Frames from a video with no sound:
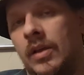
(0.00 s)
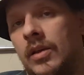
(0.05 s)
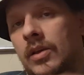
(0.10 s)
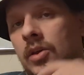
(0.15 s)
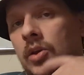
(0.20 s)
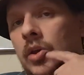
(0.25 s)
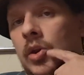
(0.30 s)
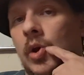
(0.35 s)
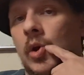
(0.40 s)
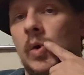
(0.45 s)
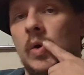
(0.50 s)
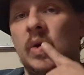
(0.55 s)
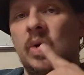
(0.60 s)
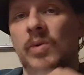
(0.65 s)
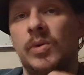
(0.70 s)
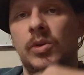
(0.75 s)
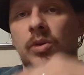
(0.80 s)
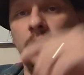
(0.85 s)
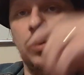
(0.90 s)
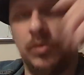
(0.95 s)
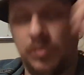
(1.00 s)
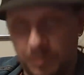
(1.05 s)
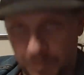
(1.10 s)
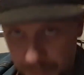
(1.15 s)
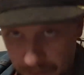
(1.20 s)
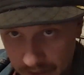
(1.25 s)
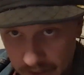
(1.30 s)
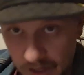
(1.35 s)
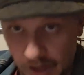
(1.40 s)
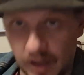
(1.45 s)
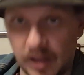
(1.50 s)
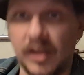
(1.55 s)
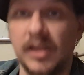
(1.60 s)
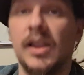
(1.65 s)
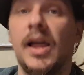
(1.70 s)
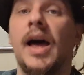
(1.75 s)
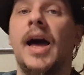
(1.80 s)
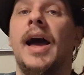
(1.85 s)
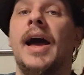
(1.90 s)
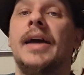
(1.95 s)
when you pick a
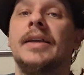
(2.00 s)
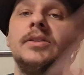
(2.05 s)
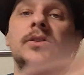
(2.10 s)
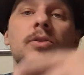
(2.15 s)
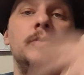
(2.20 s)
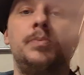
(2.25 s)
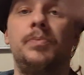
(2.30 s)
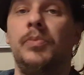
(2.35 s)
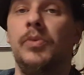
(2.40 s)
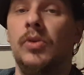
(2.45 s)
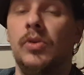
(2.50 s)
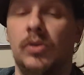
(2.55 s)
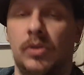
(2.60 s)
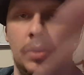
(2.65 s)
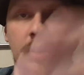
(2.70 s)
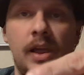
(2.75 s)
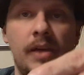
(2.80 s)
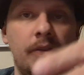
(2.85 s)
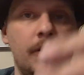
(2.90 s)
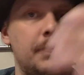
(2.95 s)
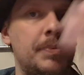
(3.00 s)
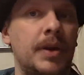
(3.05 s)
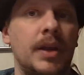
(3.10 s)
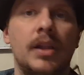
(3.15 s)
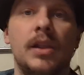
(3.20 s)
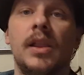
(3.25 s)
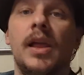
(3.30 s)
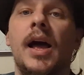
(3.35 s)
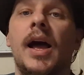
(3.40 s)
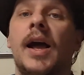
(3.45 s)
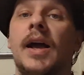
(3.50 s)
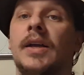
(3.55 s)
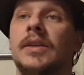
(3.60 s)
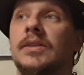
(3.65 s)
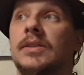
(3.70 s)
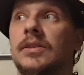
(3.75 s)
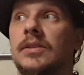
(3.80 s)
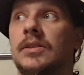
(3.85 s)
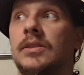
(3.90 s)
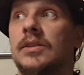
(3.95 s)
class, you level up in a
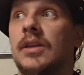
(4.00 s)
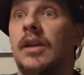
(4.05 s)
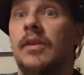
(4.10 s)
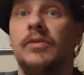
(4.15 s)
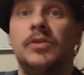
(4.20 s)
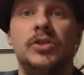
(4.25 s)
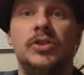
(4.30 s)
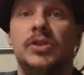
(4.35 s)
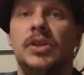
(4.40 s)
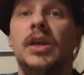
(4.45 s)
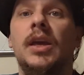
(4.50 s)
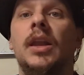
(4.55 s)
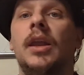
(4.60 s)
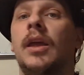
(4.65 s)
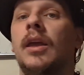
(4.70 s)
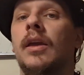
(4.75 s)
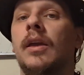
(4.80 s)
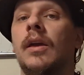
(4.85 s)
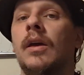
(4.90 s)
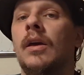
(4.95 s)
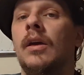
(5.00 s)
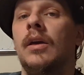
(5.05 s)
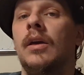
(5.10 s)
class, instead of just getting